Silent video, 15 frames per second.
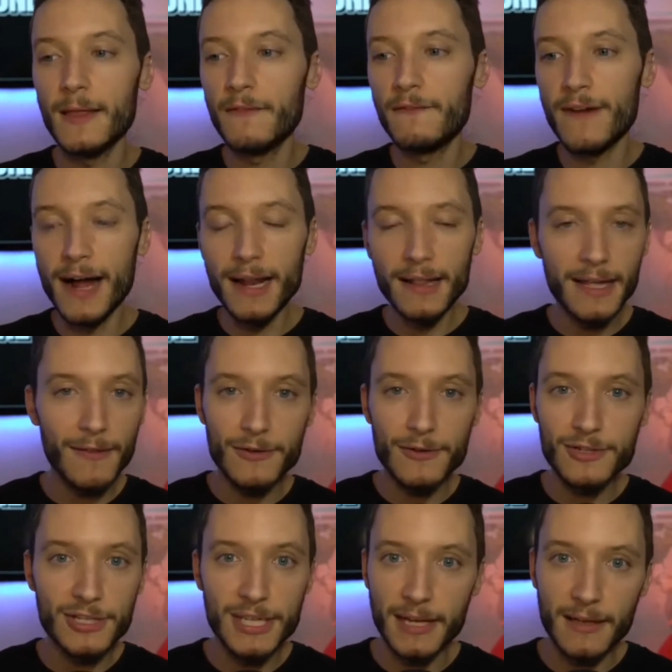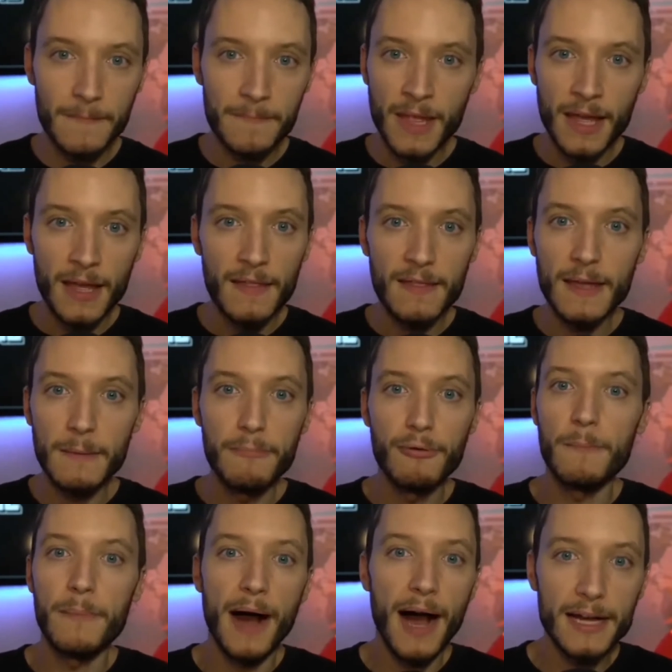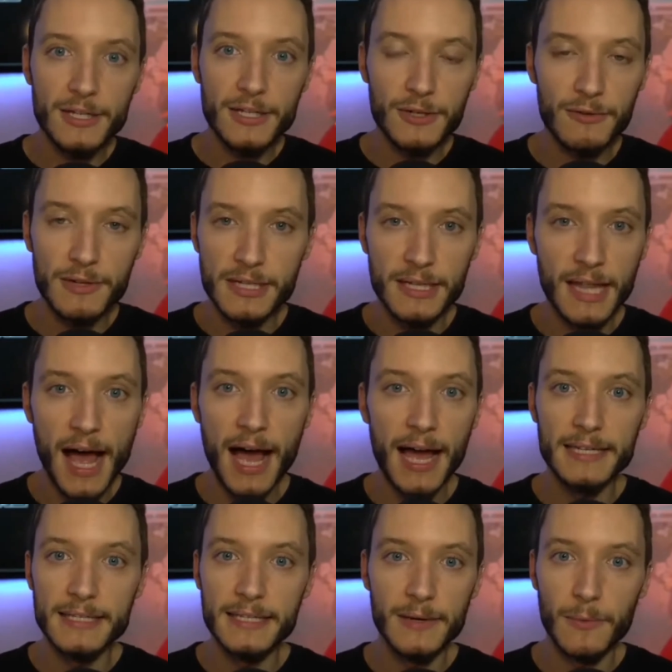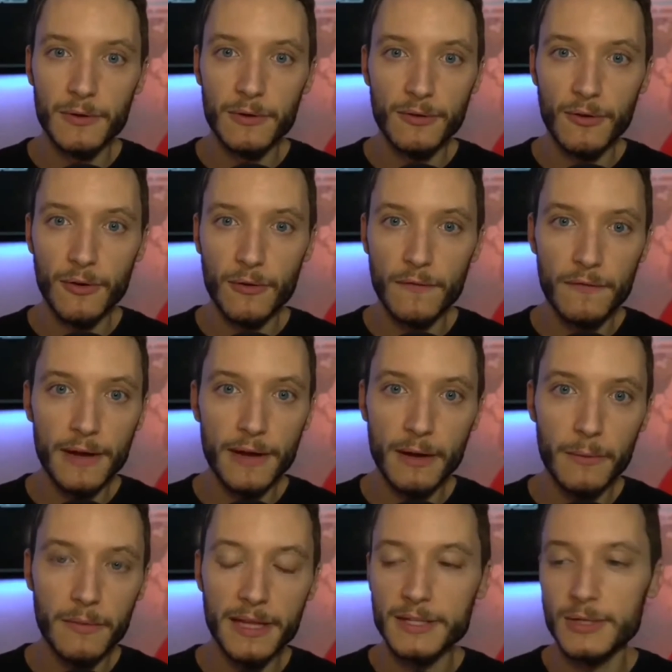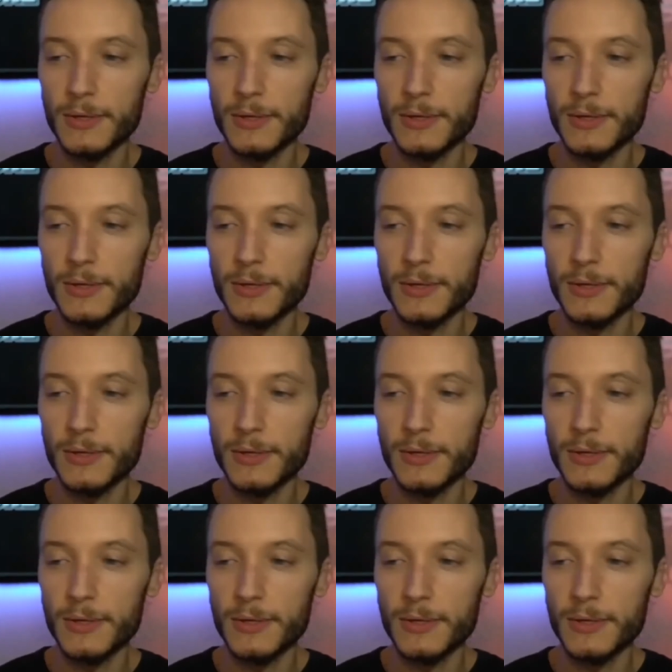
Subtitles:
And then finally, there's just like the preposterous lies that we're told frequently.